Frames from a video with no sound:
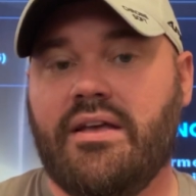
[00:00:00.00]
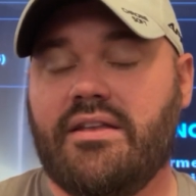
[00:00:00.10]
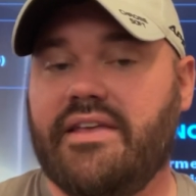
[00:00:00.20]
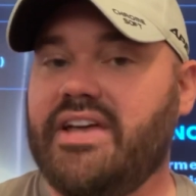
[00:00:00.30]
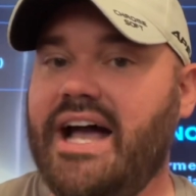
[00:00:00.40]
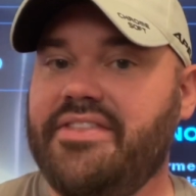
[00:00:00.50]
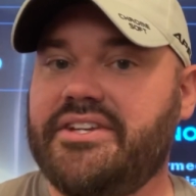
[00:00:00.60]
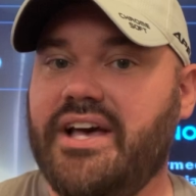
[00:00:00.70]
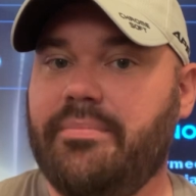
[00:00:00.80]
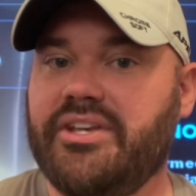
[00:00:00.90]
They've gotten the
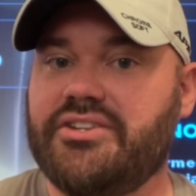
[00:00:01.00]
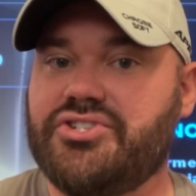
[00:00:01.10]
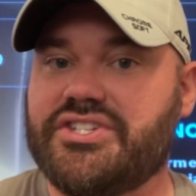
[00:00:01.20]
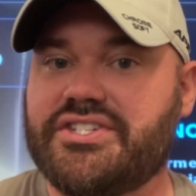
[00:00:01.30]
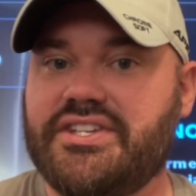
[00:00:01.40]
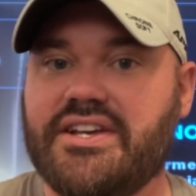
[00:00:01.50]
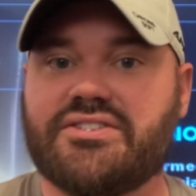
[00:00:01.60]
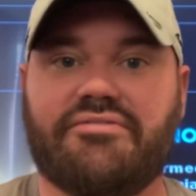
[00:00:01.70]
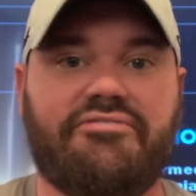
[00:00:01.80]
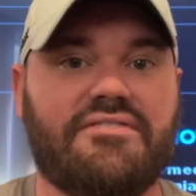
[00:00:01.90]
W in just 6
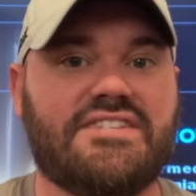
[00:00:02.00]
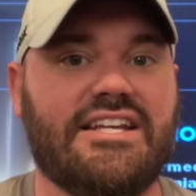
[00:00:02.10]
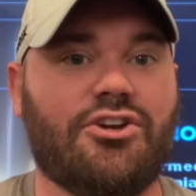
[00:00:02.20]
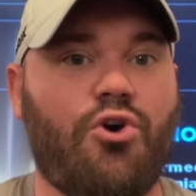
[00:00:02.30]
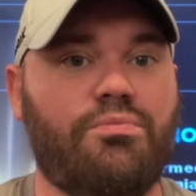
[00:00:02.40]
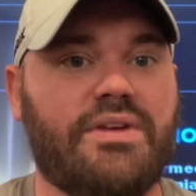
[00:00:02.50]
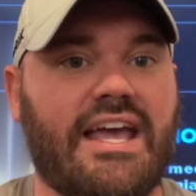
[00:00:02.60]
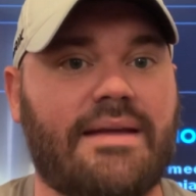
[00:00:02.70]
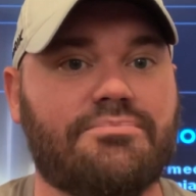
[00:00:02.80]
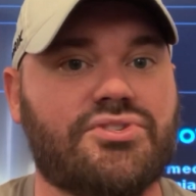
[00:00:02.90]
of 15 home
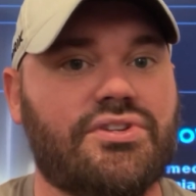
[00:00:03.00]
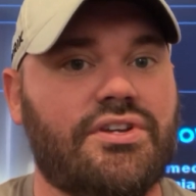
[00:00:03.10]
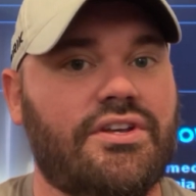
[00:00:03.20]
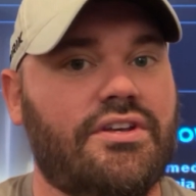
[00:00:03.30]
games,